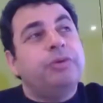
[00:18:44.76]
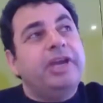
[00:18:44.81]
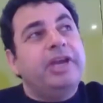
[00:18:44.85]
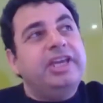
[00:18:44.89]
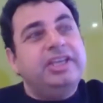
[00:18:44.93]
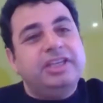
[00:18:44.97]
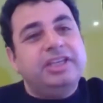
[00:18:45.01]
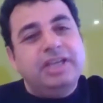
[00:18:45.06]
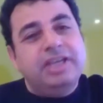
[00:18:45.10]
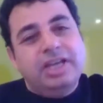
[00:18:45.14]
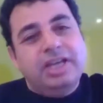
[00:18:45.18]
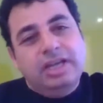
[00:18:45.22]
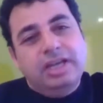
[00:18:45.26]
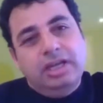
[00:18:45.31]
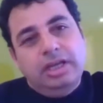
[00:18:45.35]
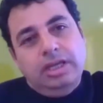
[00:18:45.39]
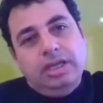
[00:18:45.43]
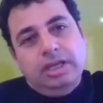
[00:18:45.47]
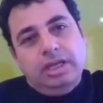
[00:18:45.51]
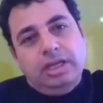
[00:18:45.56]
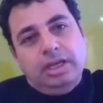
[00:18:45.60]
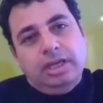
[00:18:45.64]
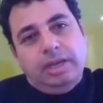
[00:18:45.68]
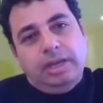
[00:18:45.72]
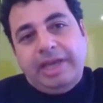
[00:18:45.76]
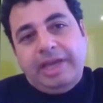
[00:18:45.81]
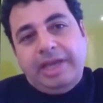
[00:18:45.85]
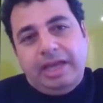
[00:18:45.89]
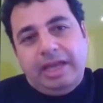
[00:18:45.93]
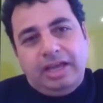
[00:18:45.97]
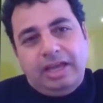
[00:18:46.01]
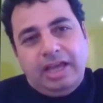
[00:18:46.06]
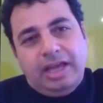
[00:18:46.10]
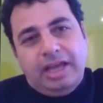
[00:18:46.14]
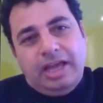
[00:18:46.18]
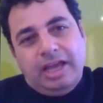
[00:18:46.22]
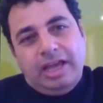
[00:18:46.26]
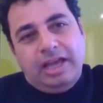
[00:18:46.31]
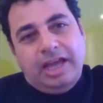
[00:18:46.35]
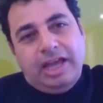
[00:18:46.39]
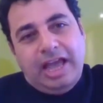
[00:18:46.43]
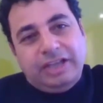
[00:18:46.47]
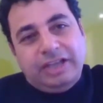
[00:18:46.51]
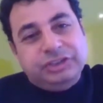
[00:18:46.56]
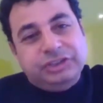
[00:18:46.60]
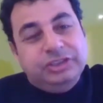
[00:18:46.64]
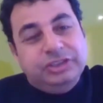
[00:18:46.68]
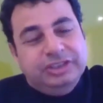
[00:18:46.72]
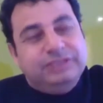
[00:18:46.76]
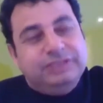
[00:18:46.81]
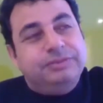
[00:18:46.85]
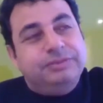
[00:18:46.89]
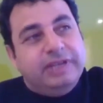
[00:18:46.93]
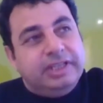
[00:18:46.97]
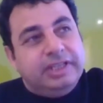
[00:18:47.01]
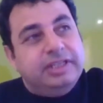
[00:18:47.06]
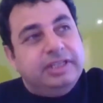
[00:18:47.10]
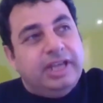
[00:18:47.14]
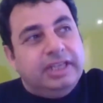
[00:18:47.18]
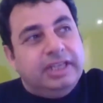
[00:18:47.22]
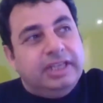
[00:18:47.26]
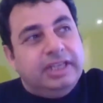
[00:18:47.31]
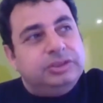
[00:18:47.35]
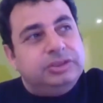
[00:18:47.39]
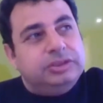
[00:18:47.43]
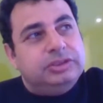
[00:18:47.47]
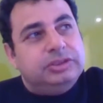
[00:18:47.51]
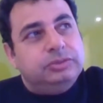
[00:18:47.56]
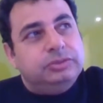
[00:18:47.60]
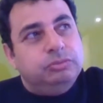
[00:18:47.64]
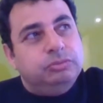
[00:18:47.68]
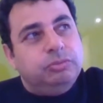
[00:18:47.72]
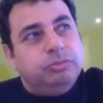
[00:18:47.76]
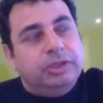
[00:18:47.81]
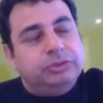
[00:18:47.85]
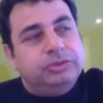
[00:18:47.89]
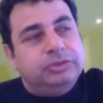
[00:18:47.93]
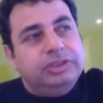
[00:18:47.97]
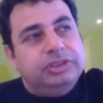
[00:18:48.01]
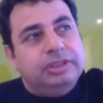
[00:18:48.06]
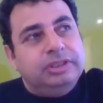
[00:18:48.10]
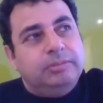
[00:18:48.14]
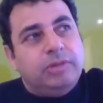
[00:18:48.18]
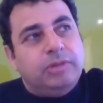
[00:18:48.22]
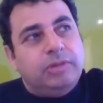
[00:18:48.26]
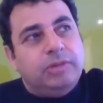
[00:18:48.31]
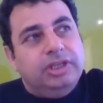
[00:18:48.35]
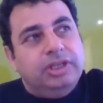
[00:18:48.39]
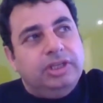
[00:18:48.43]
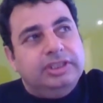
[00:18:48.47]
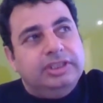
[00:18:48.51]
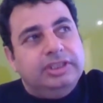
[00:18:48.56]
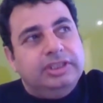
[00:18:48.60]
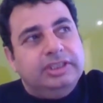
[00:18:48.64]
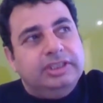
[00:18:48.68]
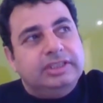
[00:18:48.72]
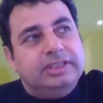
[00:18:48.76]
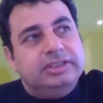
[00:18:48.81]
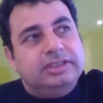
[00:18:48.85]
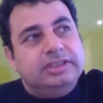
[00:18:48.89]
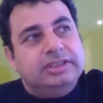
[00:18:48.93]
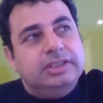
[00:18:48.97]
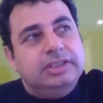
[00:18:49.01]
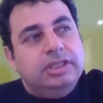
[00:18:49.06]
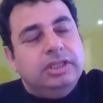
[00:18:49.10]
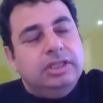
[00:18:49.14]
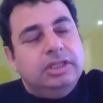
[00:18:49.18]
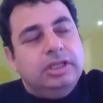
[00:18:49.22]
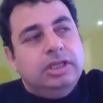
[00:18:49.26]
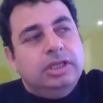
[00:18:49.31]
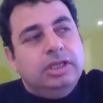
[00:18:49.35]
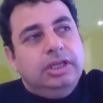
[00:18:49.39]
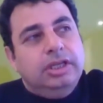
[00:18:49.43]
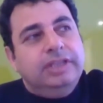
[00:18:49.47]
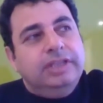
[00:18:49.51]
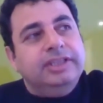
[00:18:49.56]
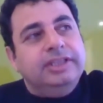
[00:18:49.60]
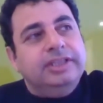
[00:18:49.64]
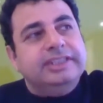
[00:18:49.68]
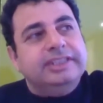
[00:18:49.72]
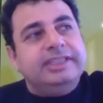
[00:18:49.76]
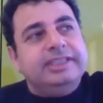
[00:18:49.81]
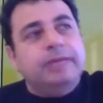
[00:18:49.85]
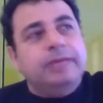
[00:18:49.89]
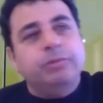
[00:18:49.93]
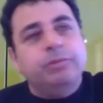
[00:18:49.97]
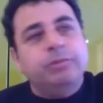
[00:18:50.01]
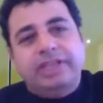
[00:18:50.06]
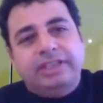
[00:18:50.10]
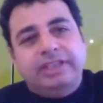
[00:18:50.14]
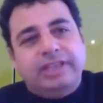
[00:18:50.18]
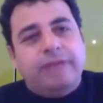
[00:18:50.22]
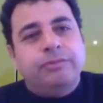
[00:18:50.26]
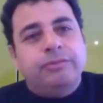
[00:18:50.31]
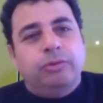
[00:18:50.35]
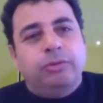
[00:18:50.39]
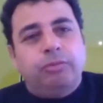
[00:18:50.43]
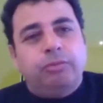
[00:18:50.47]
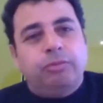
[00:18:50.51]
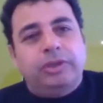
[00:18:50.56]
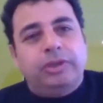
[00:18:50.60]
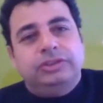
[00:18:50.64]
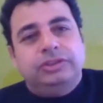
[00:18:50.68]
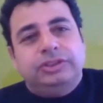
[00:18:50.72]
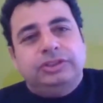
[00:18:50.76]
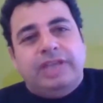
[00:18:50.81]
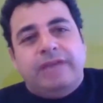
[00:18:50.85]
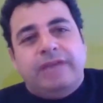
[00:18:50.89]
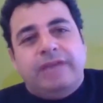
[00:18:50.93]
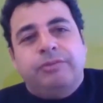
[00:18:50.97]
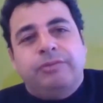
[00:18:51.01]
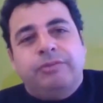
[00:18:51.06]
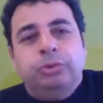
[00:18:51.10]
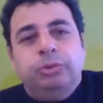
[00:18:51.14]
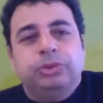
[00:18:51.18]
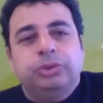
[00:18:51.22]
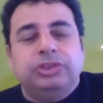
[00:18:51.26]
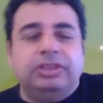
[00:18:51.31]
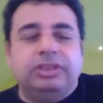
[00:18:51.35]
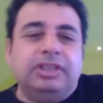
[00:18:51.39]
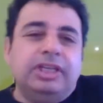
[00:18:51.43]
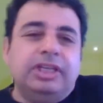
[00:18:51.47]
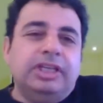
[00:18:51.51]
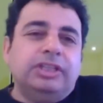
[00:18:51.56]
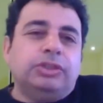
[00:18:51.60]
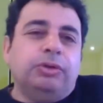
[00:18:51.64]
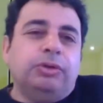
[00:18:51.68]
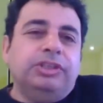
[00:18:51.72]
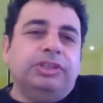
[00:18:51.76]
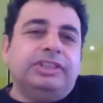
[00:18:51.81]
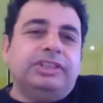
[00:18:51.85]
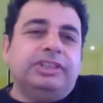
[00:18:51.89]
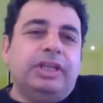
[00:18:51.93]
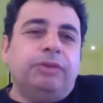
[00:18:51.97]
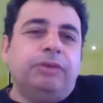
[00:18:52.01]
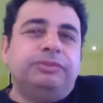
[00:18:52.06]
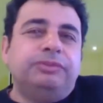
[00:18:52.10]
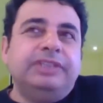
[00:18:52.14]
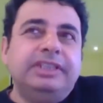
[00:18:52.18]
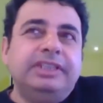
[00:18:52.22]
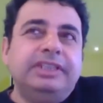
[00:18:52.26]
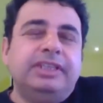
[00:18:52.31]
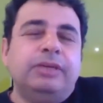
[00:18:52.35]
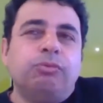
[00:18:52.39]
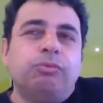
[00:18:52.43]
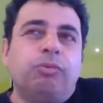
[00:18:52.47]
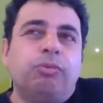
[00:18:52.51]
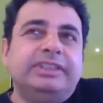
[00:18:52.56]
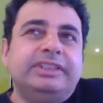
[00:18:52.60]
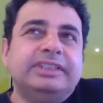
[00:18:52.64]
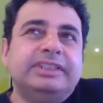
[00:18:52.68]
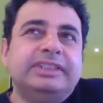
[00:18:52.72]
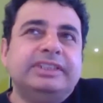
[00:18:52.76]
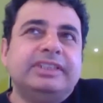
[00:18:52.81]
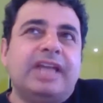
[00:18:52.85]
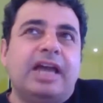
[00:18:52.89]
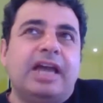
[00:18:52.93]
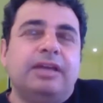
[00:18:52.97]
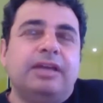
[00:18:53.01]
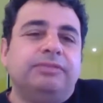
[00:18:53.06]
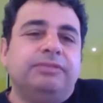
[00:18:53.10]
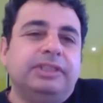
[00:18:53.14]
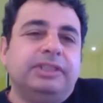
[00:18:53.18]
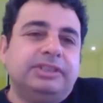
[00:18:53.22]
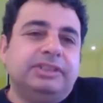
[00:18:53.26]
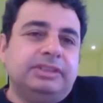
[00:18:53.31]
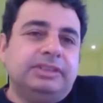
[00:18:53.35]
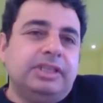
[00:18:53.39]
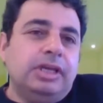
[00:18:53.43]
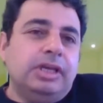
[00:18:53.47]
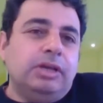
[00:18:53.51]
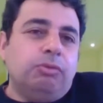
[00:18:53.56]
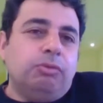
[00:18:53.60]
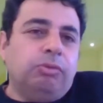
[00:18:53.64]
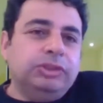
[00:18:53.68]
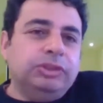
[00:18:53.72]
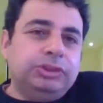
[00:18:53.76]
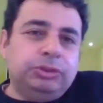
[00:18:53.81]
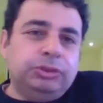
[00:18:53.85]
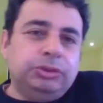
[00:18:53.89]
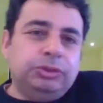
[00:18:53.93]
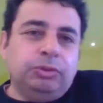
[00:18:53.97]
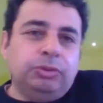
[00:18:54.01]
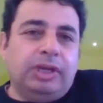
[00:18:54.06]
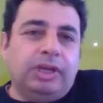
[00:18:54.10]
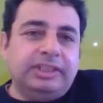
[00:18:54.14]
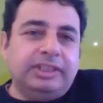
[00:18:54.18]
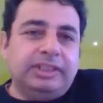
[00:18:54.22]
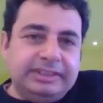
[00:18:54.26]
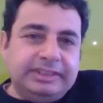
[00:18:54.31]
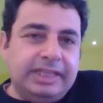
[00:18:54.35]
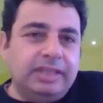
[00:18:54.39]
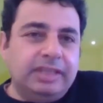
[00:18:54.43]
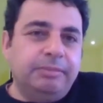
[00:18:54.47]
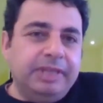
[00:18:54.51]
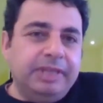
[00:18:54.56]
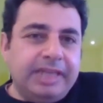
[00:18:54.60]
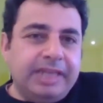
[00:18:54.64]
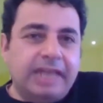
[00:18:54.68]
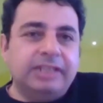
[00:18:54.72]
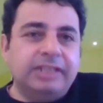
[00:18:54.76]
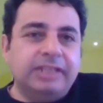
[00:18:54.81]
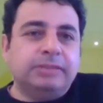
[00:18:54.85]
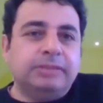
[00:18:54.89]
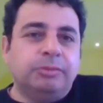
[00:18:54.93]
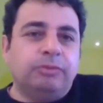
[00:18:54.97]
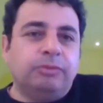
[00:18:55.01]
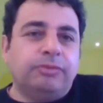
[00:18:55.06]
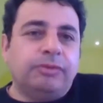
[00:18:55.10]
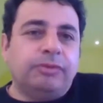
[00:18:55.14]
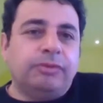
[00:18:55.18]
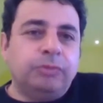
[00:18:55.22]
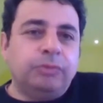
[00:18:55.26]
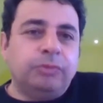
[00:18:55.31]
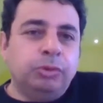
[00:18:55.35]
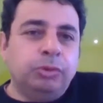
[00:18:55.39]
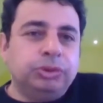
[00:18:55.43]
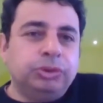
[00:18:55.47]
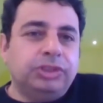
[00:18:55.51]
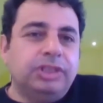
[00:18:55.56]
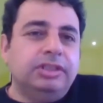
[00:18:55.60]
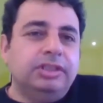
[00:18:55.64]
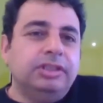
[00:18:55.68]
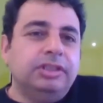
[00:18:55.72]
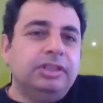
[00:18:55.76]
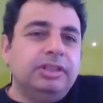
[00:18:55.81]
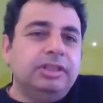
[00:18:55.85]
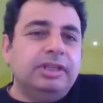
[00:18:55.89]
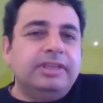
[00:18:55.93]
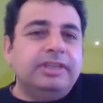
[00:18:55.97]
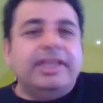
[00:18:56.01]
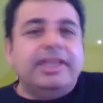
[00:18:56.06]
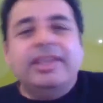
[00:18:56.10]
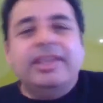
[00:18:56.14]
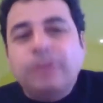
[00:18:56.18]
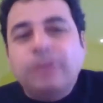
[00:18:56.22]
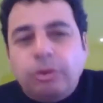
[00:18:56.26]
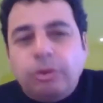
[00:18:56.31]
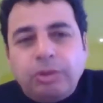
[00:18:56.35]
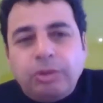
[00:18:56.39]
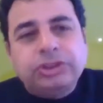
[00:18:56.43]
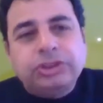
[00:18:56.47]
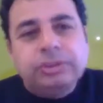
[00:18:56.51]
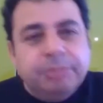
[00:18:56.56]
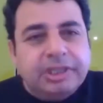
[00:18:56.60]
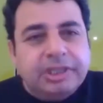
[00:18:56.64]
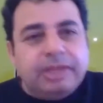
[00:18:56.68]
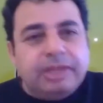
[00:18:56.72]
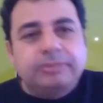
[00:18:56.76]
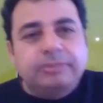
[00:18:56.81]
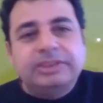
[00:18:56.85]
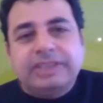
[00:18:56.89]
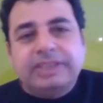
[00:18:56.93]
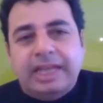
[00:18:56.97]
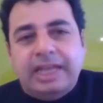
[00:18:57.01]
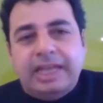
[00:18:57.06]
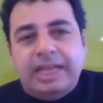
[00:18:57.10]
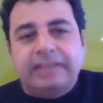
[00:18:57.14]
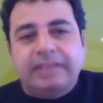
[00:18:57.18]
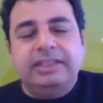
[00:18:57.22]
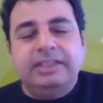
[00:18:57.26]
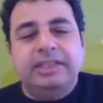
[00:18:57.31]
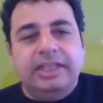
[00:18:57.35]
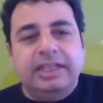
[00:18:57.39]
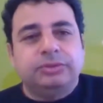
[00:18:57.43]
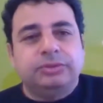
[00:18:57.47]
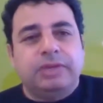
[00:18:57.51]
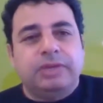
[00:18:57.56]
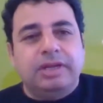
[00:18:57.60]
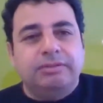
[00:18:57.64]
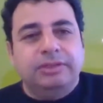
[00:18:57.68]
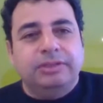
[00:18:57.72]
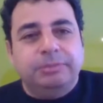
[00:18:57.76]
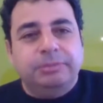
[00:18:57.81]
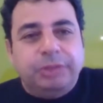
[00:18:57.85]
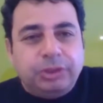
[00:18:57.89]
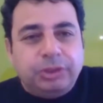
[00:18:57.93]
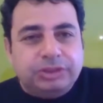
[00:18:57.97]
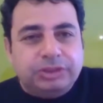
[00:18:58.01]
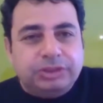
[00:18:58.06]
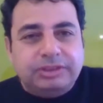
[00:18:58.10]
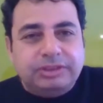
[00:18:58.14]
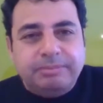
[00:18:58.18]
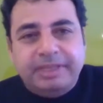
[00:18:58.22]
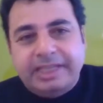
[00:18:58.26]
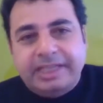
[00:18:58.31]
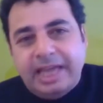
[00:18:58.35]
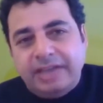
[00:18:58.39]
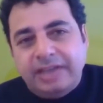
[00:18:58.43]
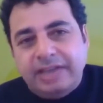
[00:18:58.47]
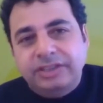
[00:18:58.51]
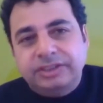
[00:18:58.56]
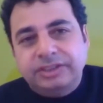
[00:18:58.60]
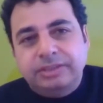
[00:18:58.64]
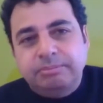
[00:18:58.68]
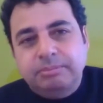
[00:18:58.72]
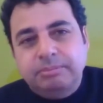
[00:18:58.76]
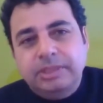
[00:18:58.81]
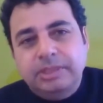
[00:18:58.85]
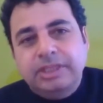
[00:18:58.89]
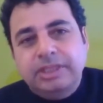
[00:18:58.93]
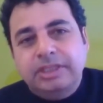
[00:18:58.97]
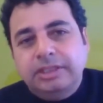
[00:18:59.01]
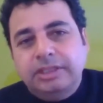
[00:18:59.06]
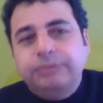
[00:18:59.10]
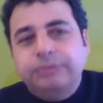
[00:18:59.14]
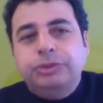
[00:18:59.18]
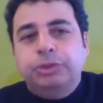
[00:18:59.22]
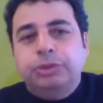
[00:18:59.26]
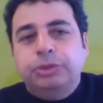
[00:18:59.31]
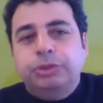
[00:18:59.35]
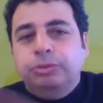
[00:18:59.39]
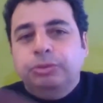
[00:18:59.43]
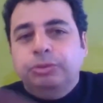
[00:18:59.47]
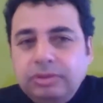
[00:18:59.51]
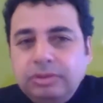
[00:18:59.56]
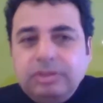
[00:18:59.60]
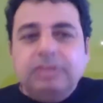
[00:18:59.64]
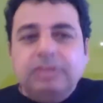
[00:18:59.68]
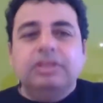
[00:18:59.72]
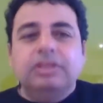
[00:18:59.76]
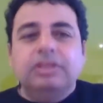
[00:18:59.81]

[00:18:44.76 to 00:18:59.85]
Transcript: a way, I mean, actually, this is a very nice way to think about it, is that in the same way that ever, once evolution, so instead of thinking what is life, is once you understand the mechanism of evolution, then the question yes. becomes slightly less relevant, because the mechanism gives you,